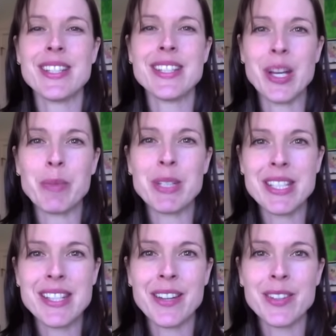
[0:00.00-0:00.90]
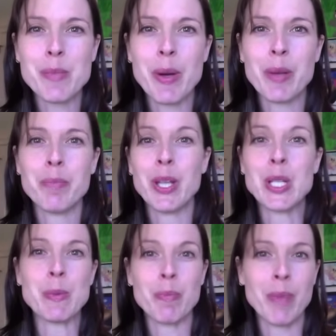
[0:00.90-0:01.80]
to tell me details about
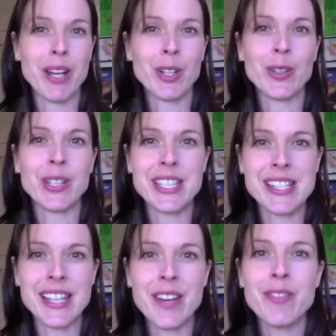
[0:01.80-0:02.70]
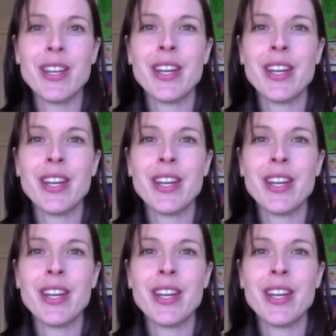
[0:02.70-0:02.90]
Benjamin Banneker and his life,